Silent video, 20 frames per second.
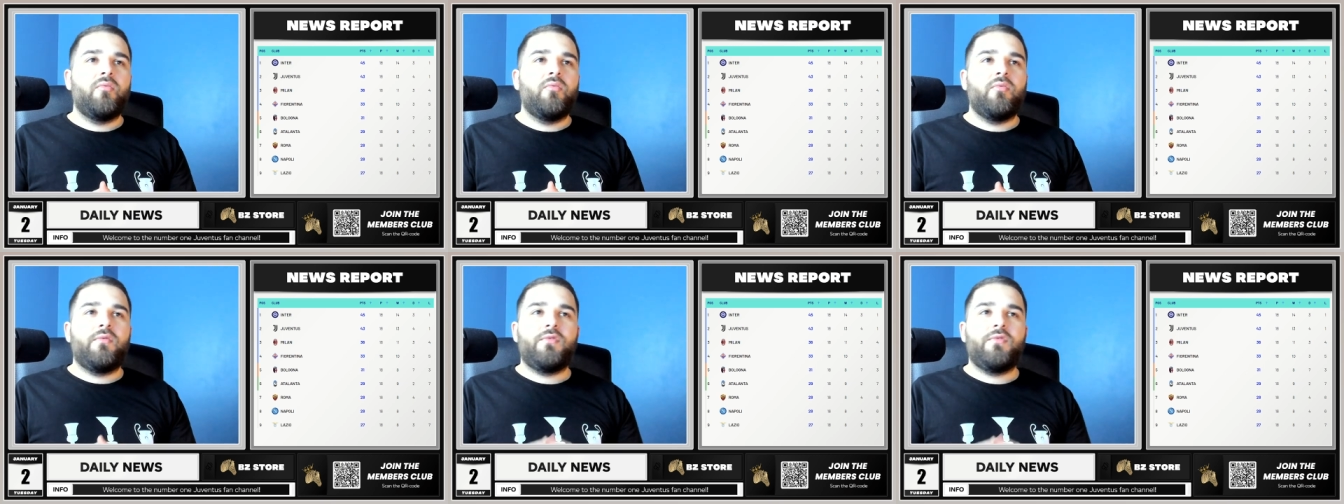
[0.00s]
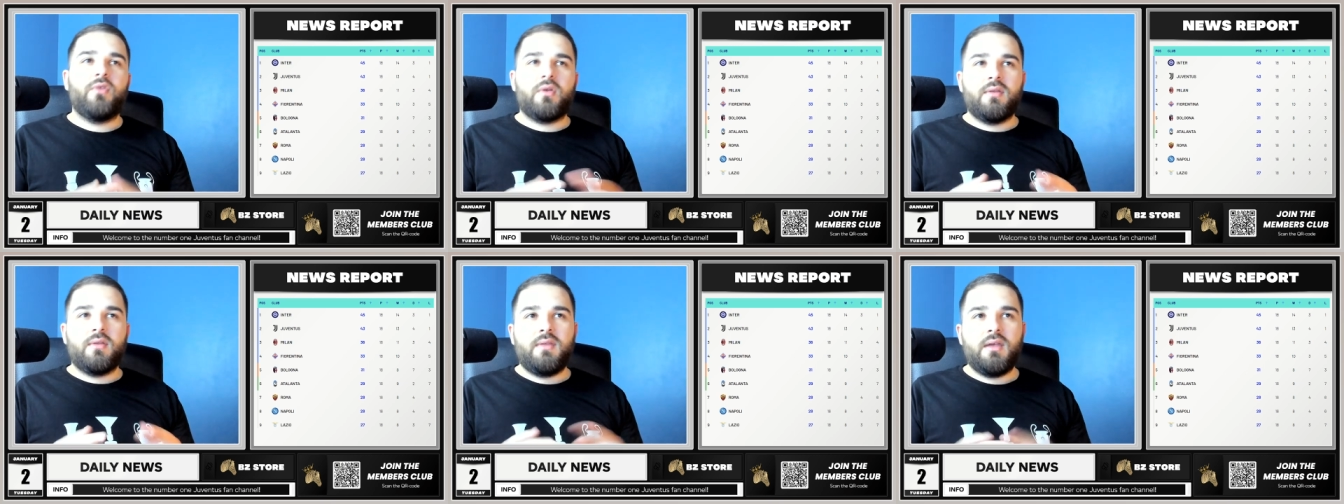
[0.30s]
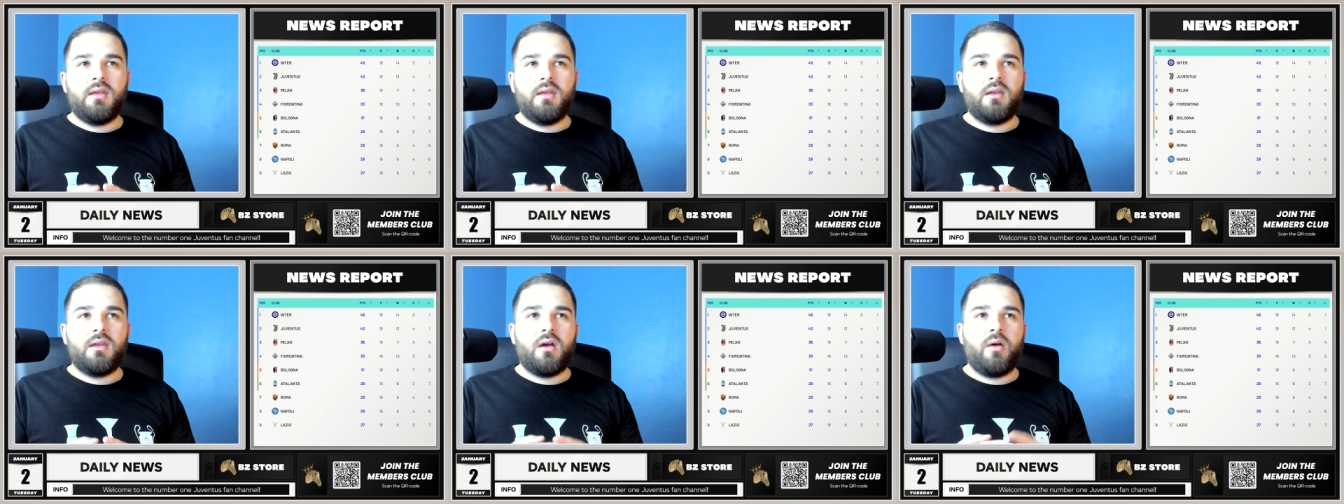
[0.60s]

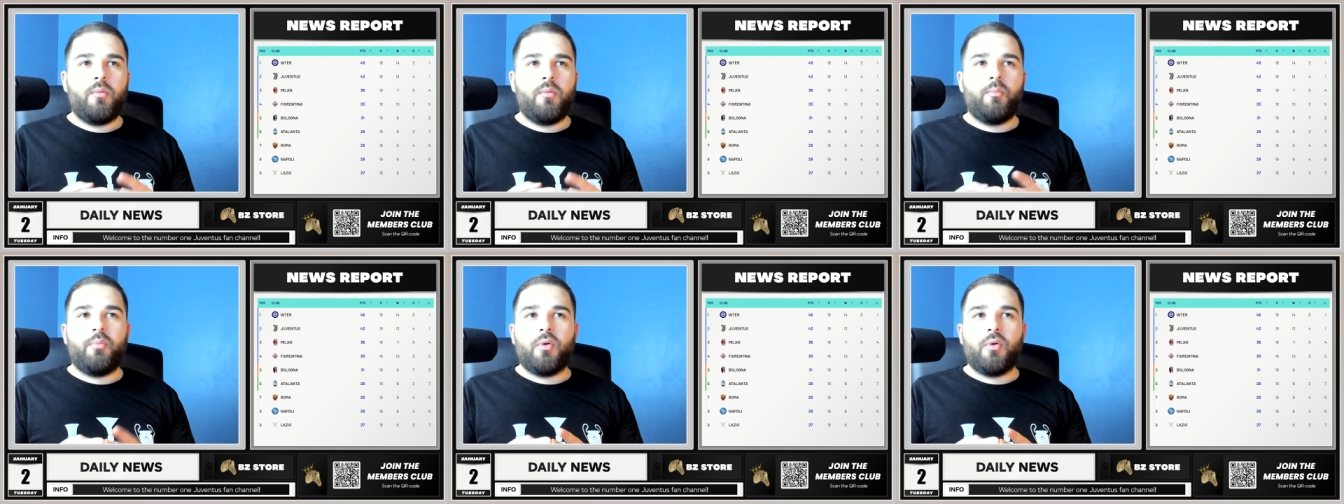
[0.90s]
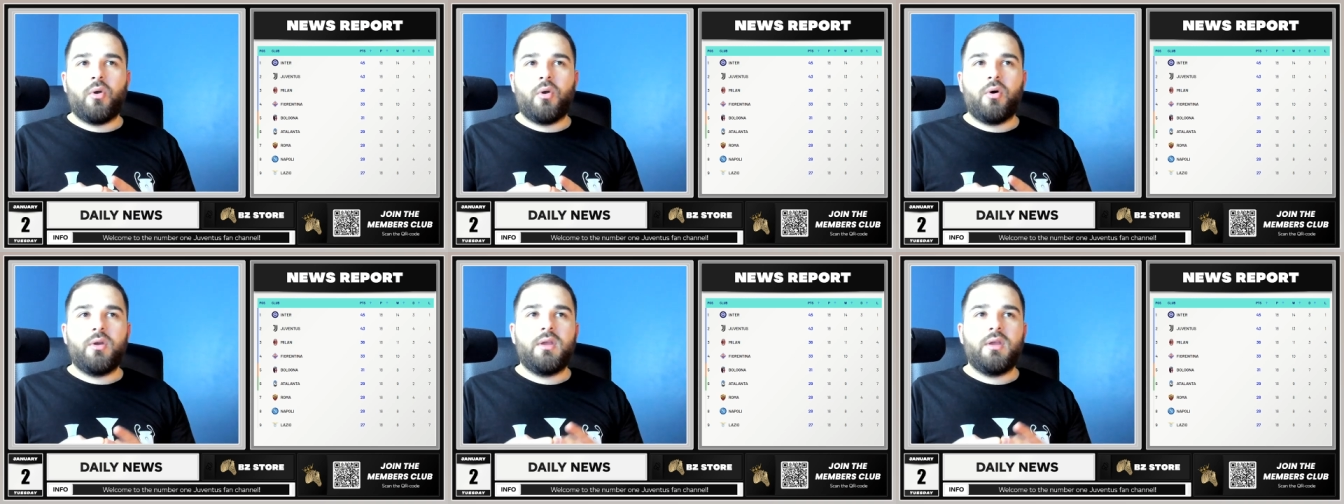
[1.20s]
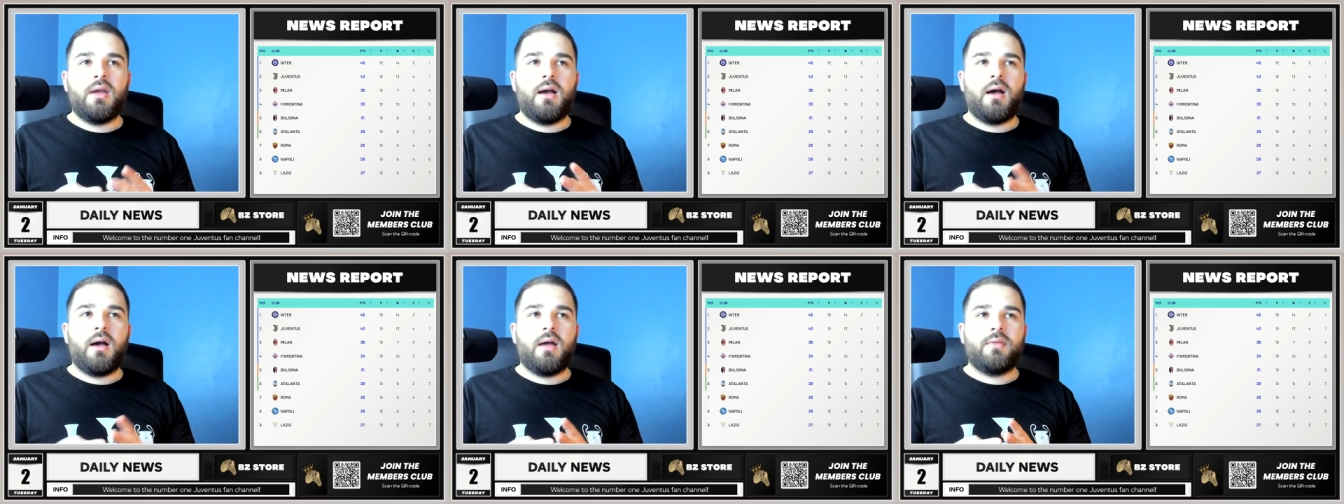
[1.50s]
Fiorentina, Bologna,
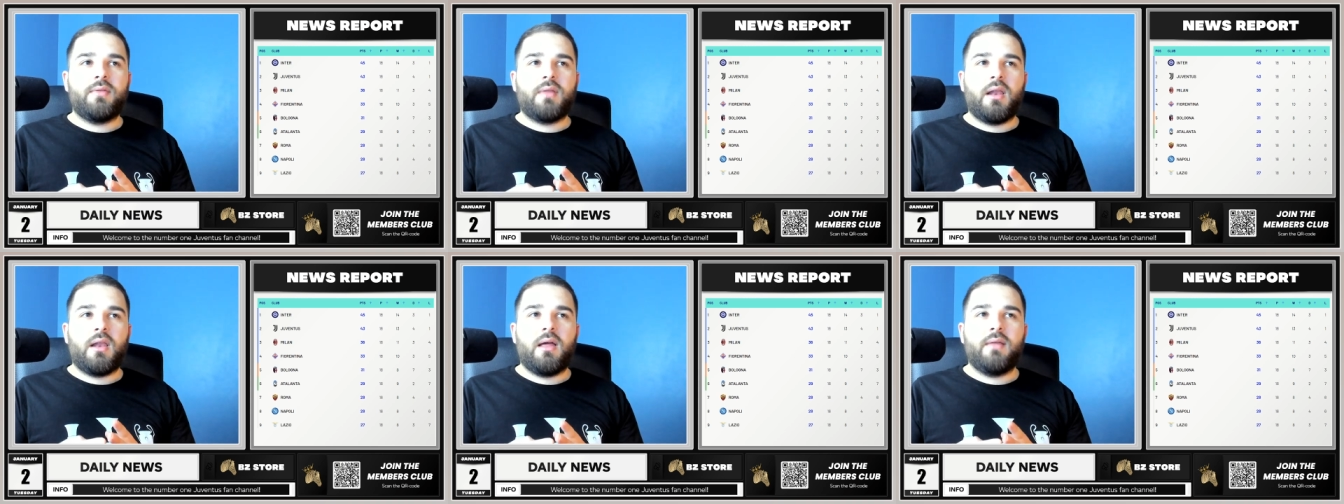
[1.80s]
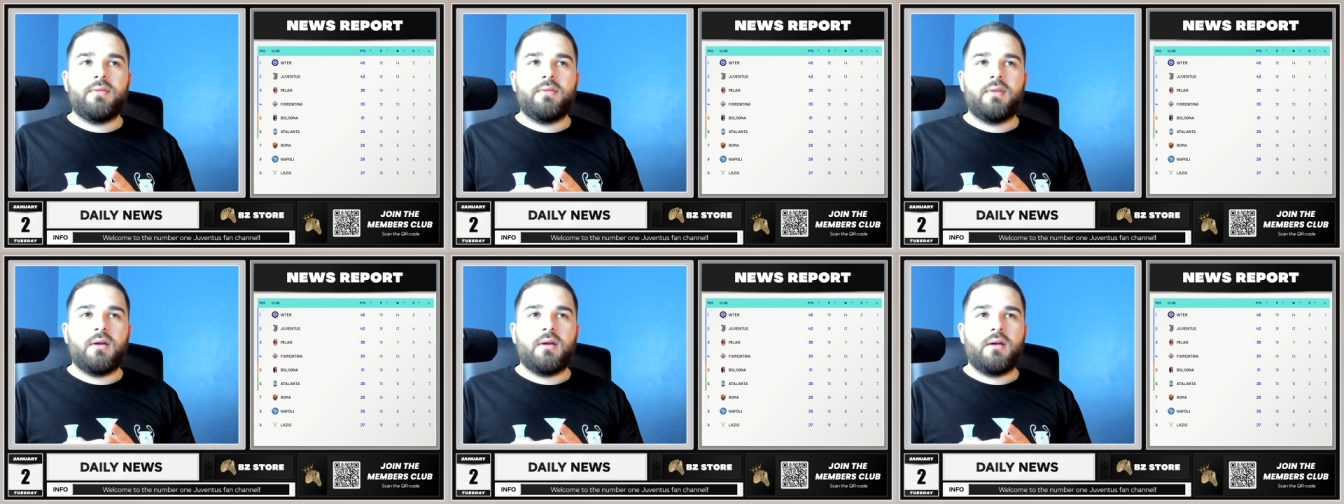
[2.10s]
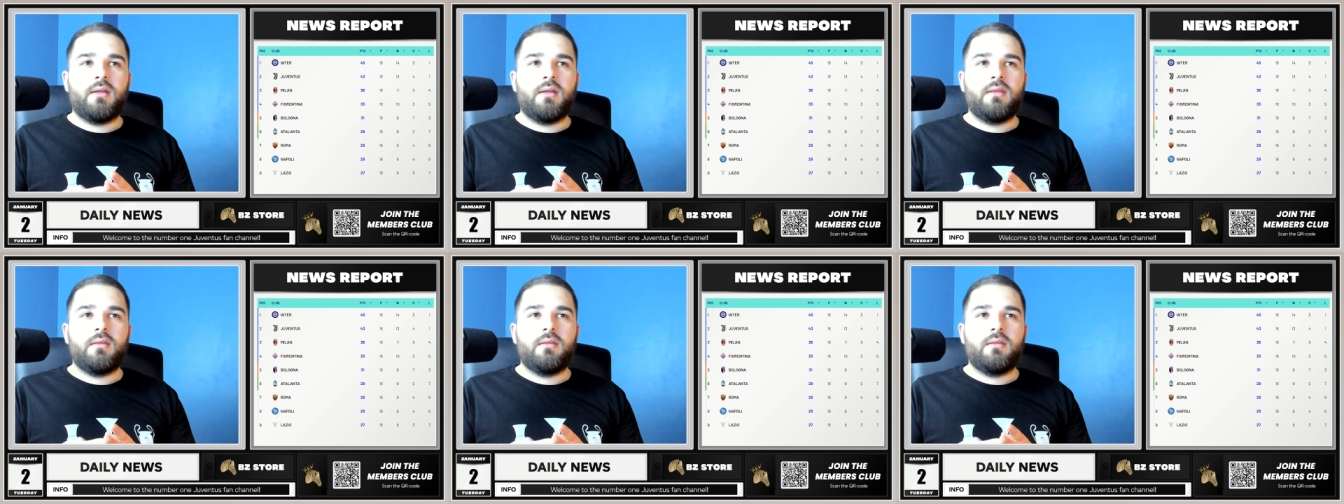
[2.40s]

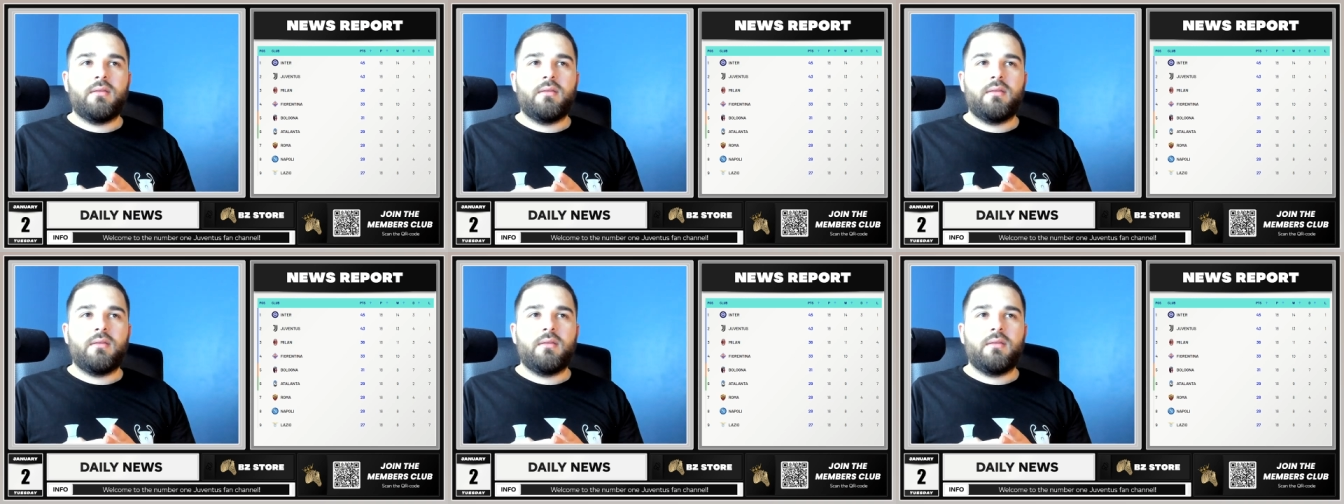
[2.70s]
Atalanta,